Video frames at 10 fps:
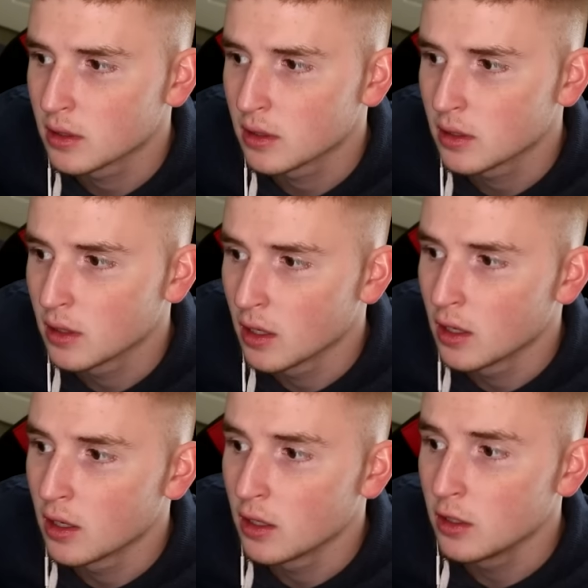What's up, big
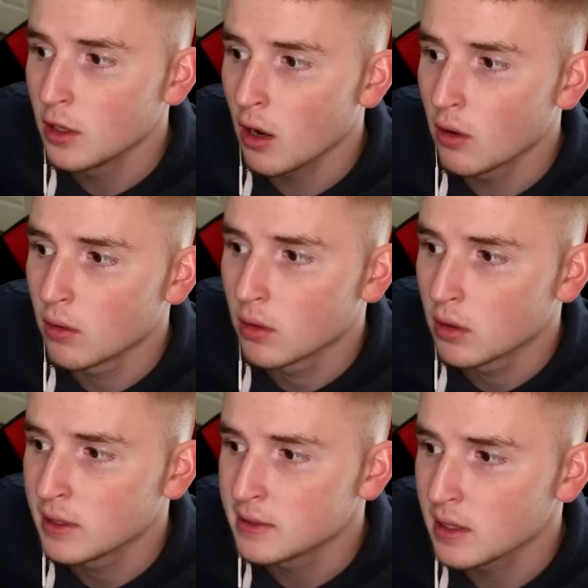guy? Yo,
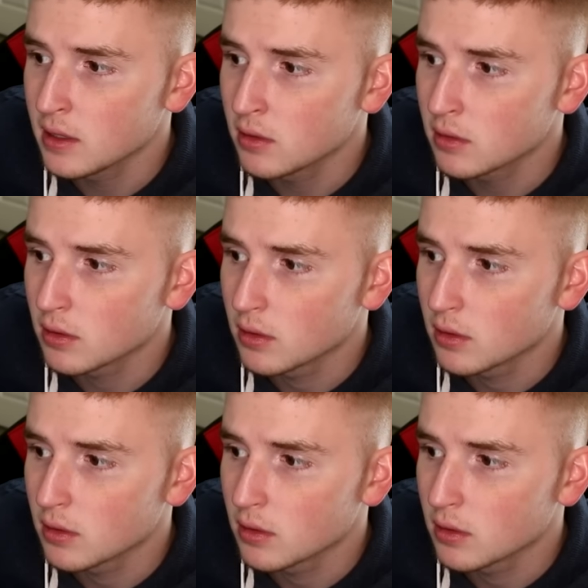he's in your.